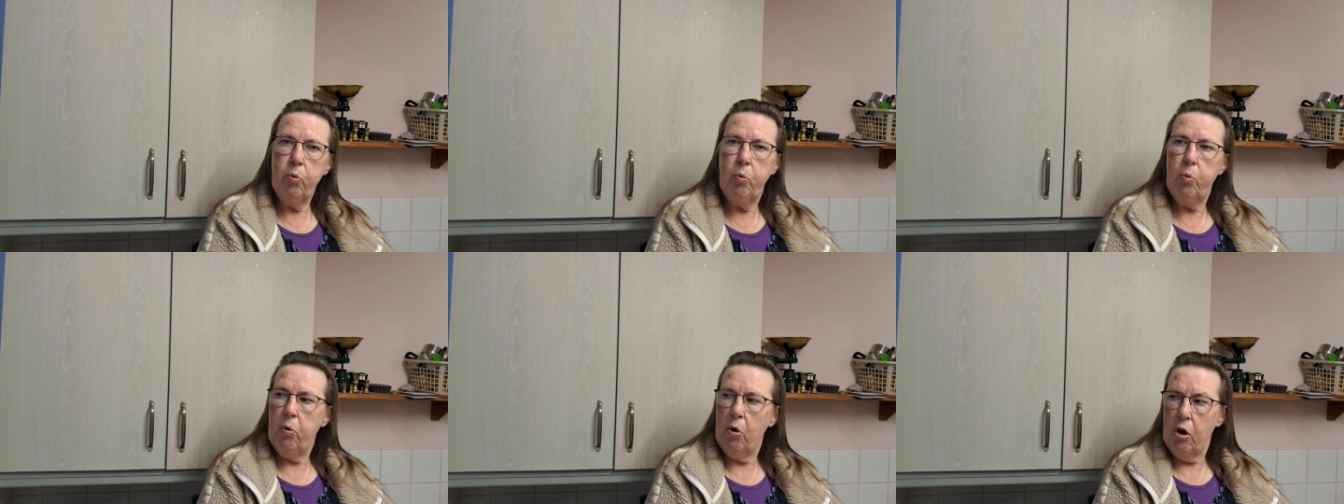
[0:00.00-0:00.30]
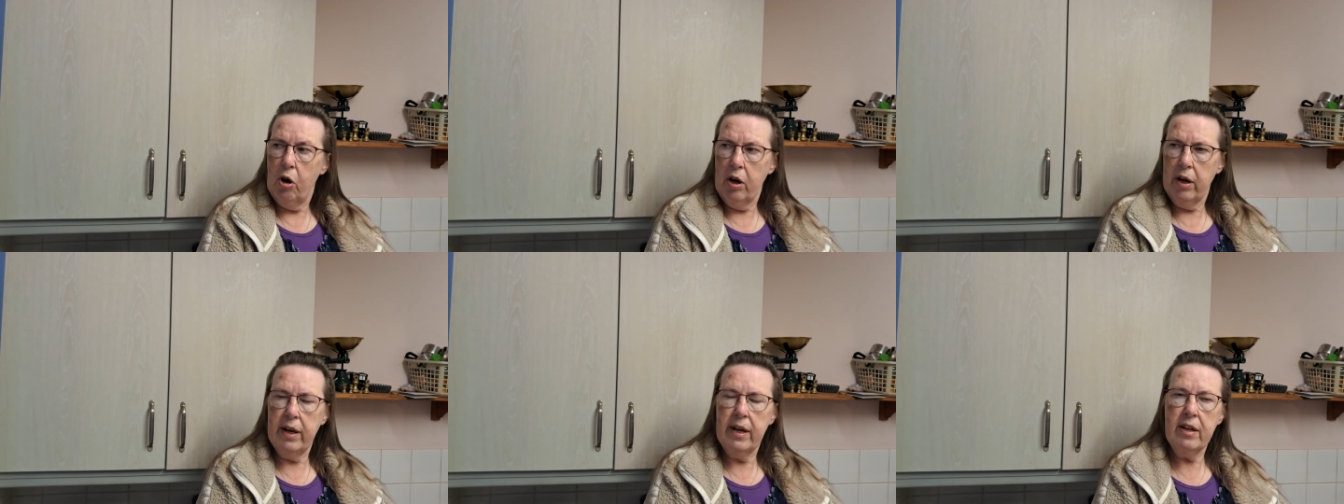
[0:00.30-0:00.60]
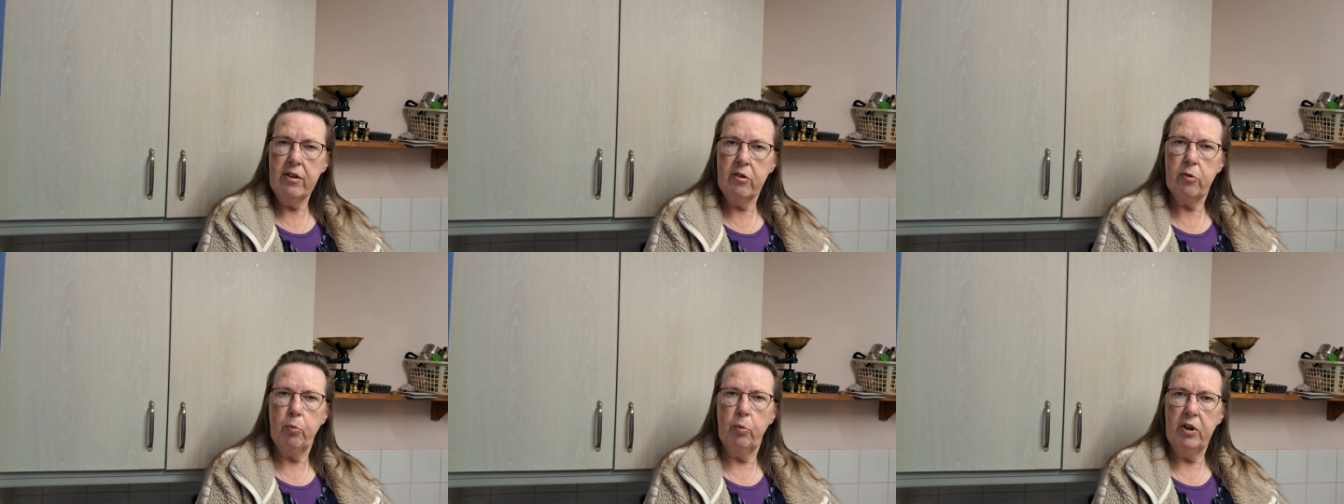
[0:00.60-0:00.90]
what
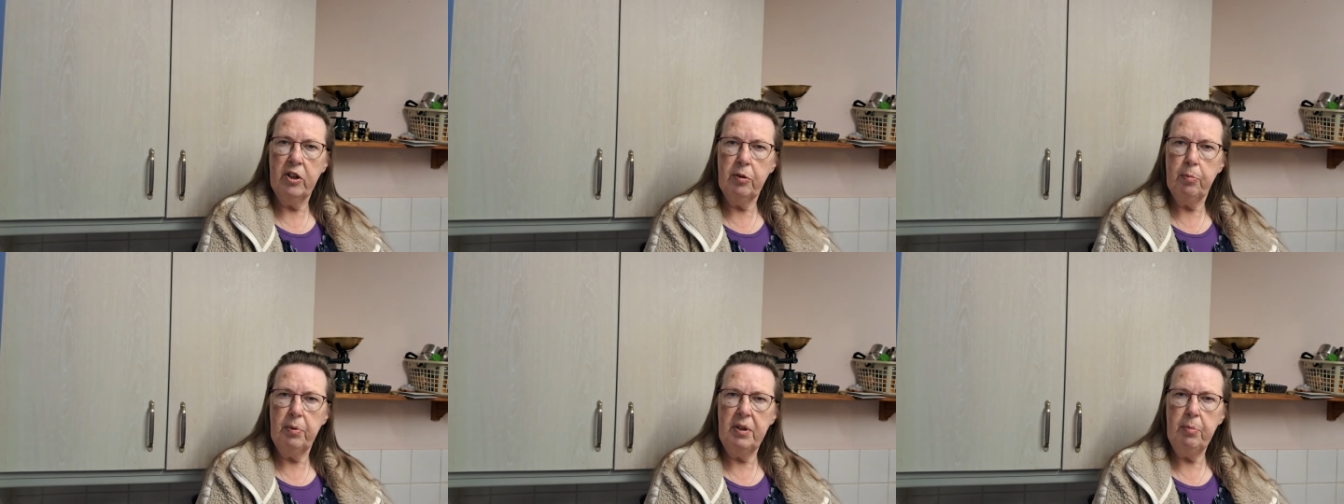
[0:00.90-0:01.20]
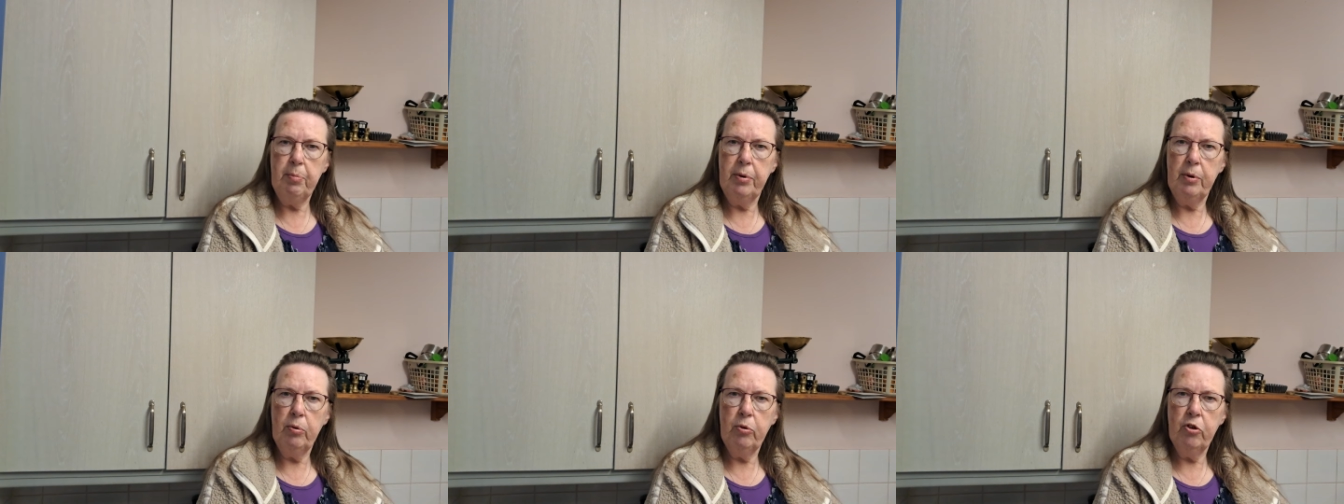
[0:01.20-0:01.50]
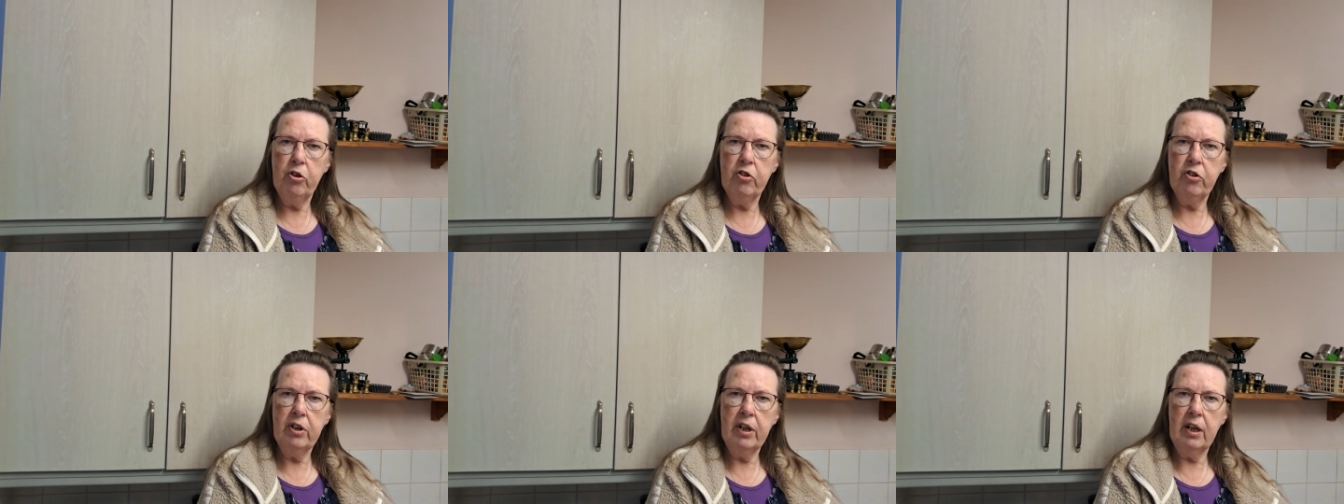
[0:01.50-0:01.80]
is with people
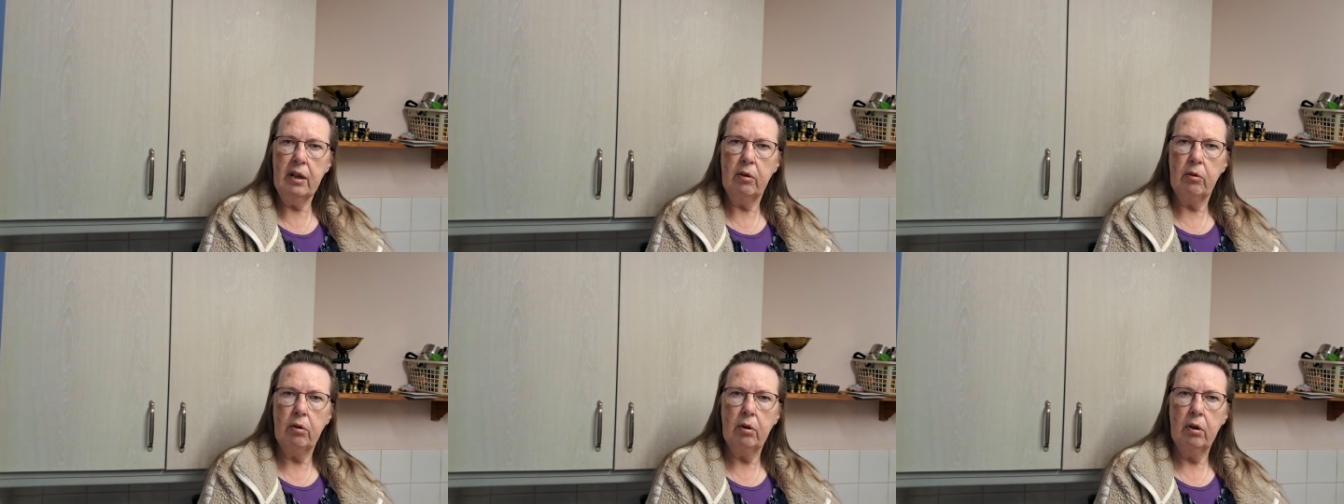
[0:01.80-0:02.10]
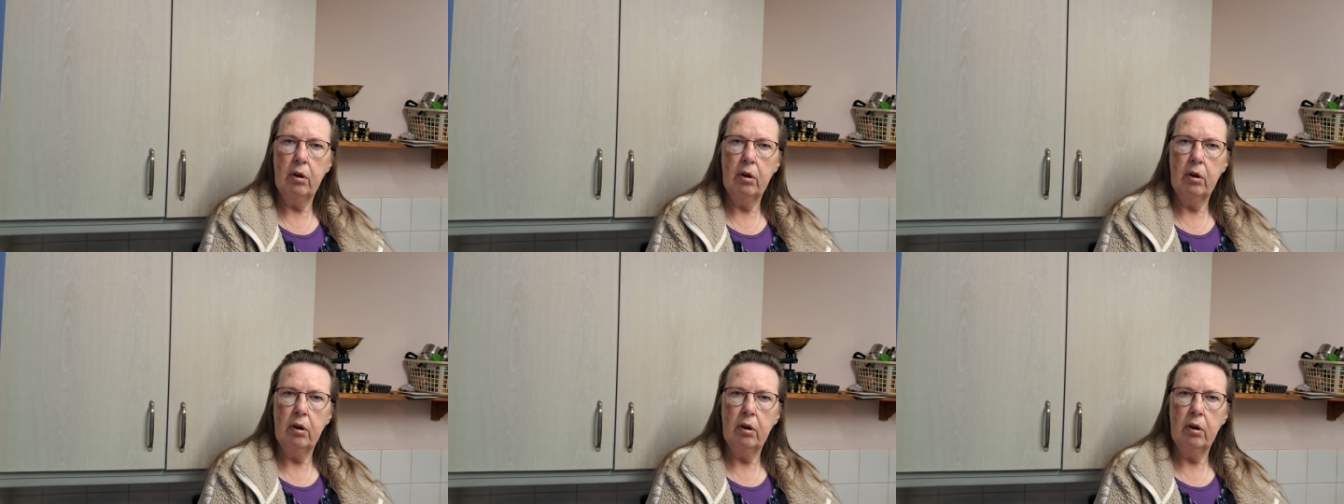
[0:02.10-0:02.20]
just now?